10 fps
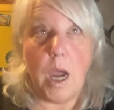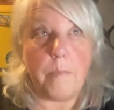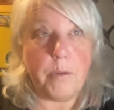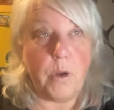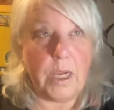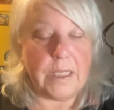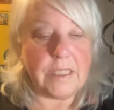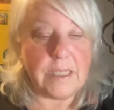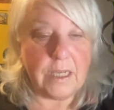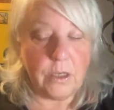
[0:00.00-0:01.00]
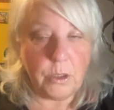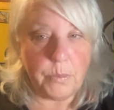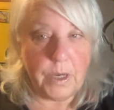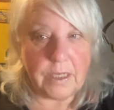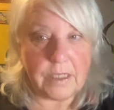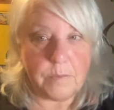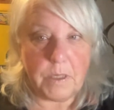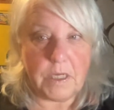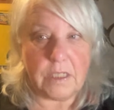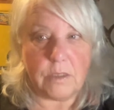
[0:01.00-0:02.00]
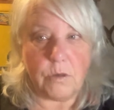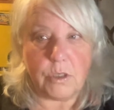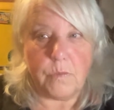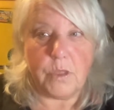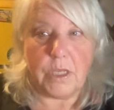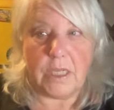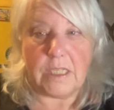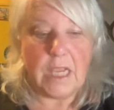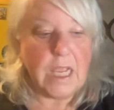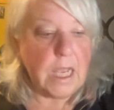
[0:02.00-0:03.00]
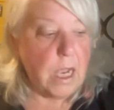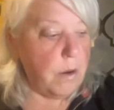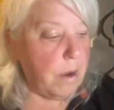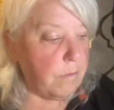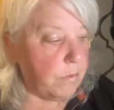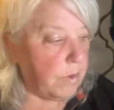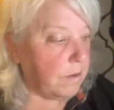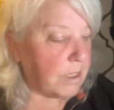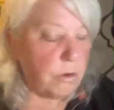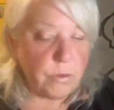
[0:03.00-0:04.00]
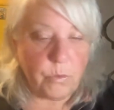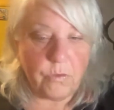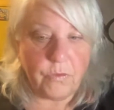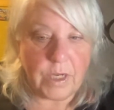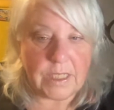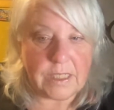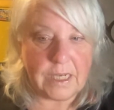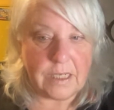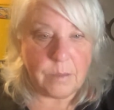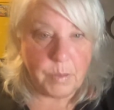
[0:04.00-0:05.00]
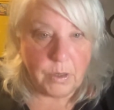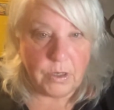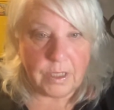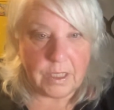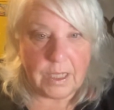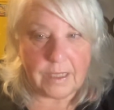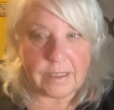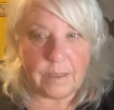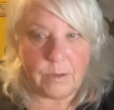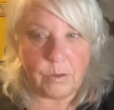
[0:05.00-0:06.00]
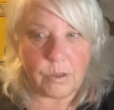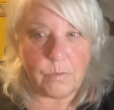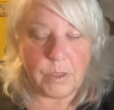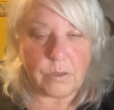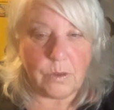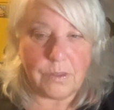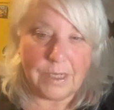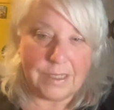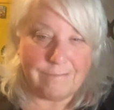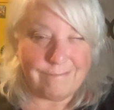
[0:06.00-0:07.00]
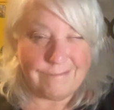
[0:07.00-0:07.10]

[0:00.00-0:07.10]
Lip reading: upgrades done on the bus because there were some things when I was out on the road for an extended period the last time, there were some things where I was like